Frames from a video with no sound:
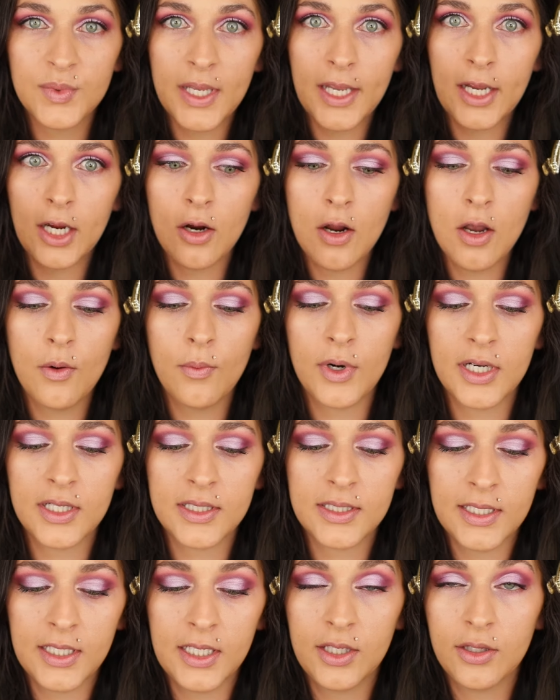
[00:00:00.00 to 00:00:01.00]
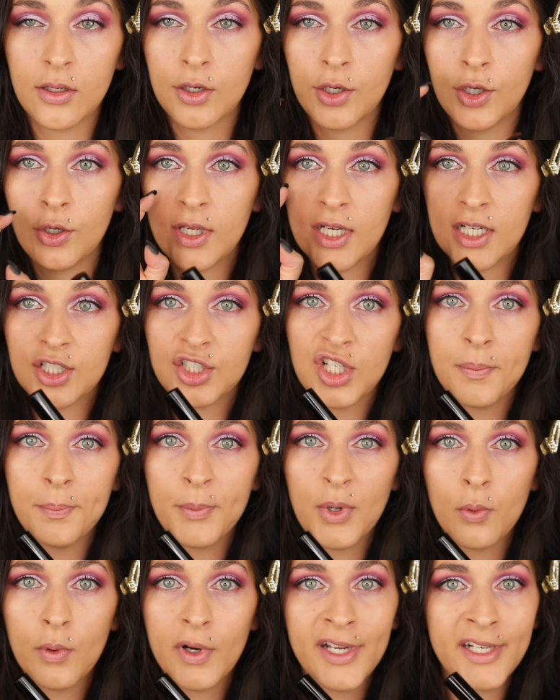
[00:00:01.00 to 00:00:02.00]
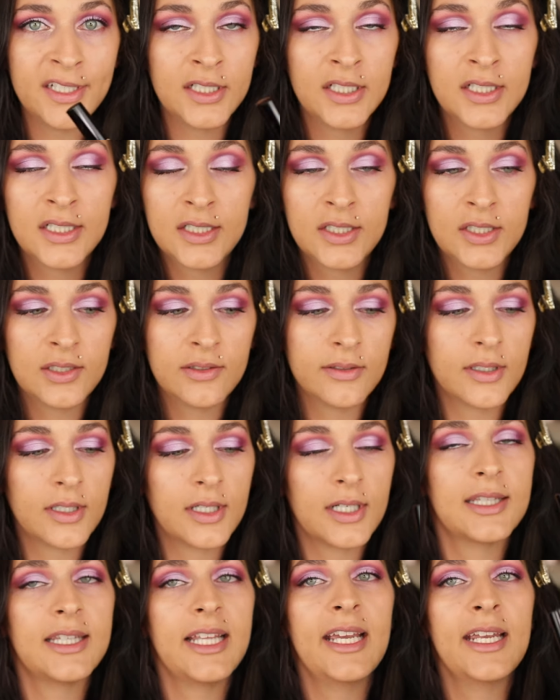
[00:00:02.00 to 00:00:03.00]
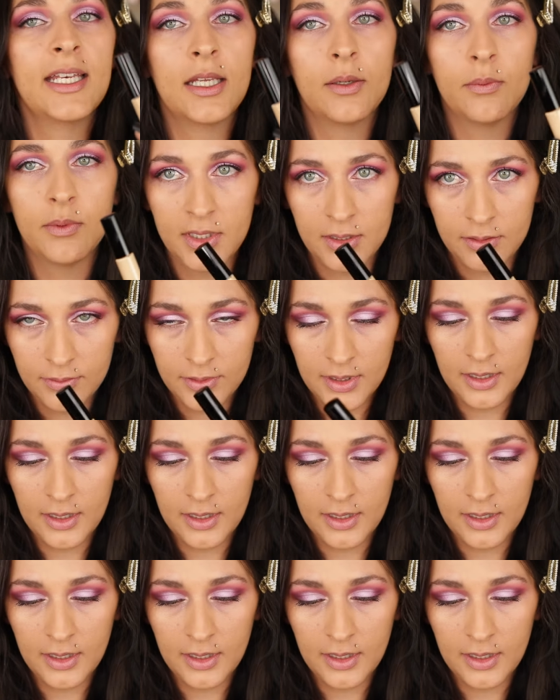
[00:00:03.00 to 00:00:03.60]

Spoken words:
era where it's like either you get a jumbo one or a tiny one.